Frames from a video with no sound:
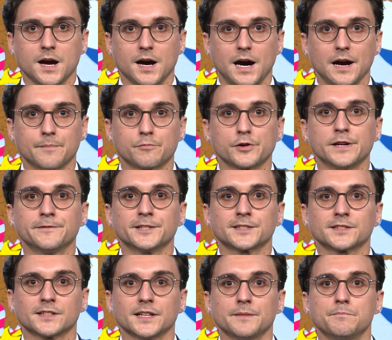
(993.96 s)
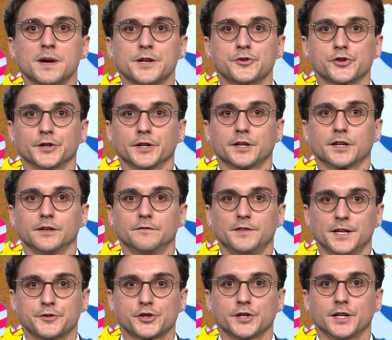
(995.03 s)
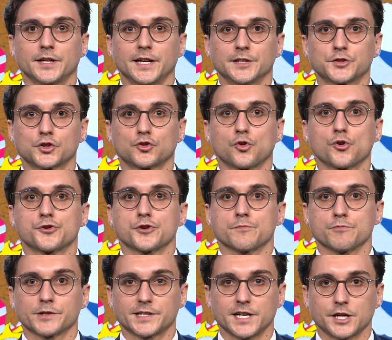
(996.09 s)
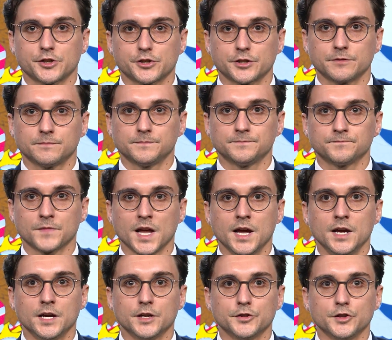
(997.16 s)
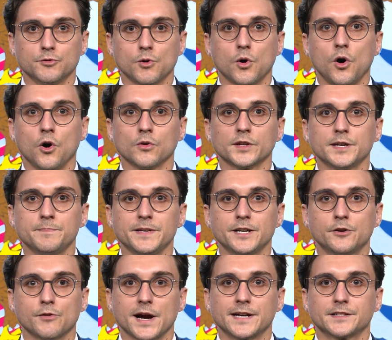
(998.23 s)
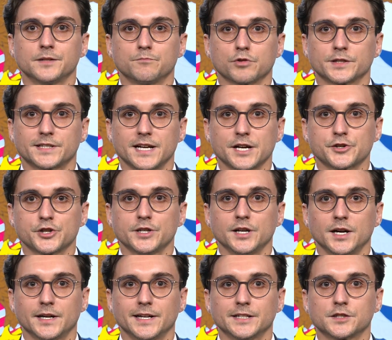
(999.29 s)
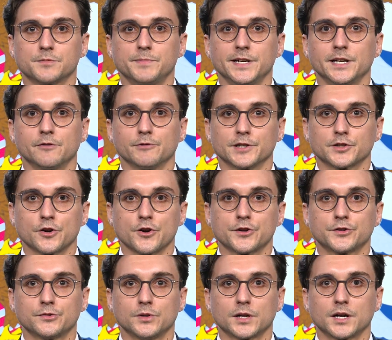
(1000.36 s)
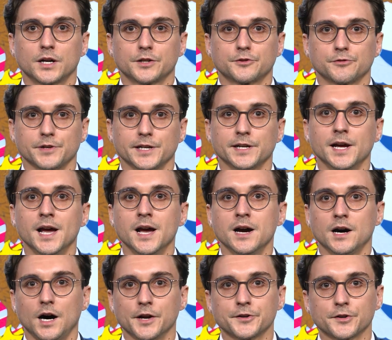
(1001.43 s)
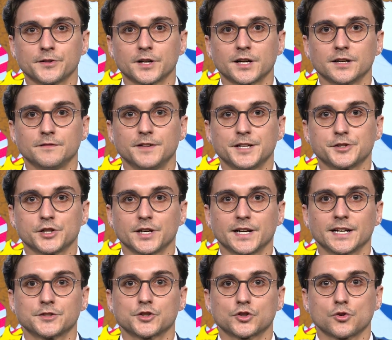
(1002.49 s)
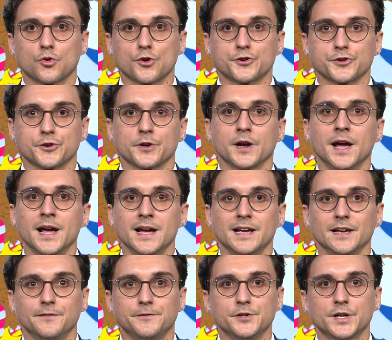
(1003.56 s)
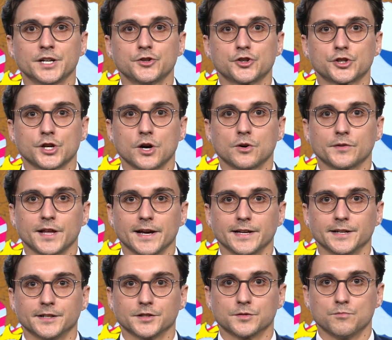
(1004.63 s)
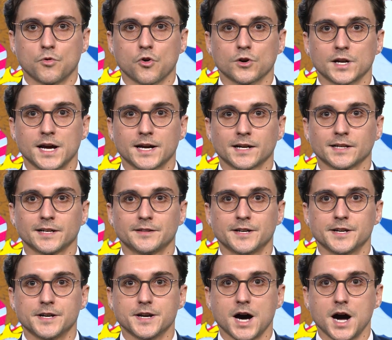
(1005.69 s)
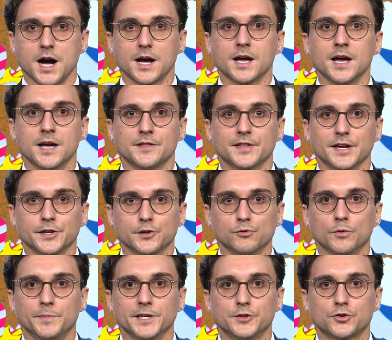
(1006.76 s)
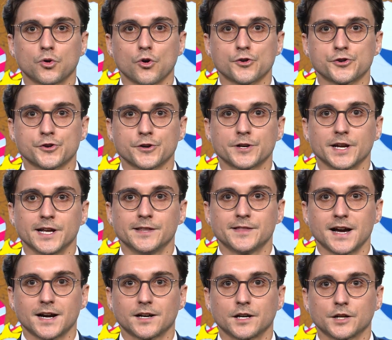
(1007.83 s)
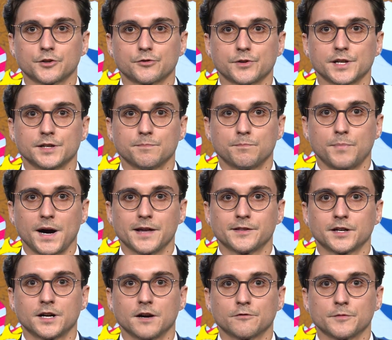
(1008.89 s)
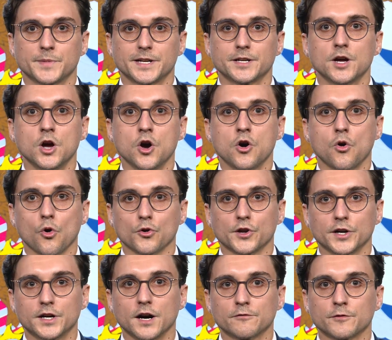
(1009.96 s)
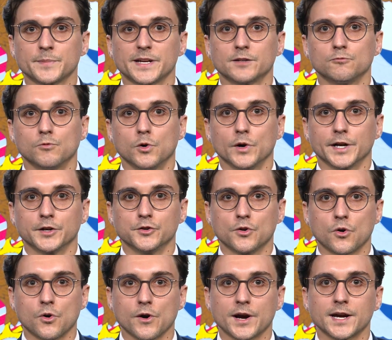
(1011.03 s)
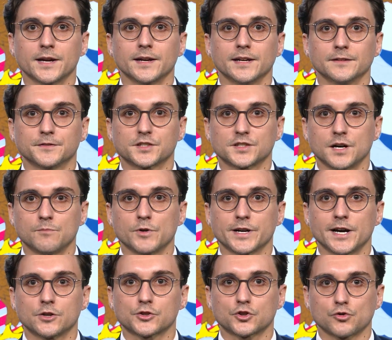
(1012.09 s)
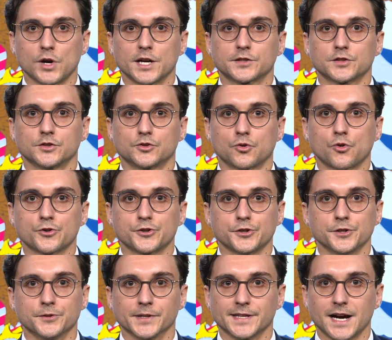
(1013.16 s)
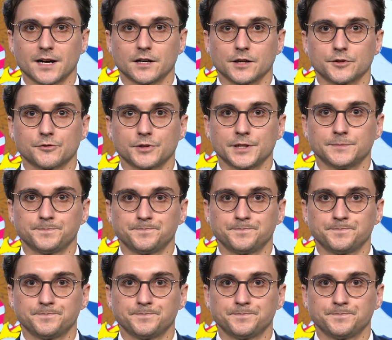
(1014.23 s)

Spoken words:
I previously mentioned Convention Against Torture protection. You will only be granted protection against being returned to a country under the Convention Against Torture if you can show that it is more likely than not that you will be tortured in that country by the government, or the government will ignore it if someone else tries to torture you in that country.